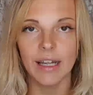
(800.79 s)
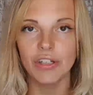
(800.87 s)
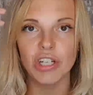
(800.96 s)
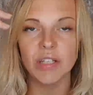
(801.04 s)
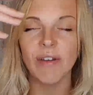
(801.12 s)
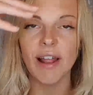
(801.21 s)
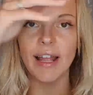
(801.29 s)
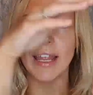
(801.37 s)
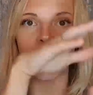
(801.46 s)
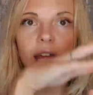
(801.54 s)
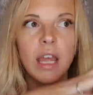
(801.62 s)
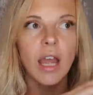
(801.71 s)
I just felt
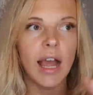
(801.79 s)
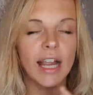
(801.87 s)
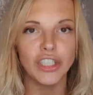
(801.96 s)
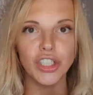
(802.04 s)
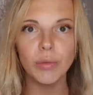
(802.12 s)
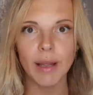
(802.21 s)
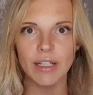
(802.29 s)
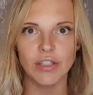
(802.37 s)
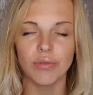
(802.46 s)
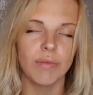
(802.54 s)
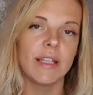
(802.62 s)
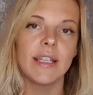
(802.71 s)
like I knew I had to
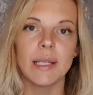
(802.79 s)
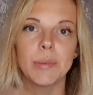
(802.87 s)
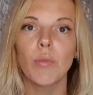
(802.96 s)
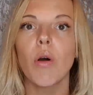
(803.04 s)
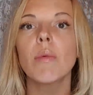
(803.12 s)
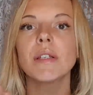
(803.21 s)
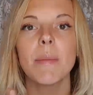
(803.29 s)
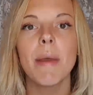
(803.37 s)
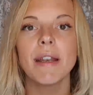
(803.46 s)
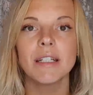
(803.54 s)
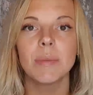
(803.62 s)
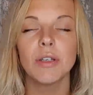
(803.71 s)
do these things, but what was I
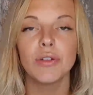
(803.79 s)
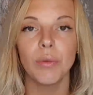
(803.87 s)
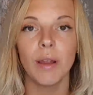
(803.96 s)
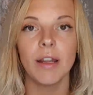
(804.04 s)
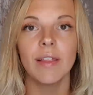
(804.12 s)
meant to be doing?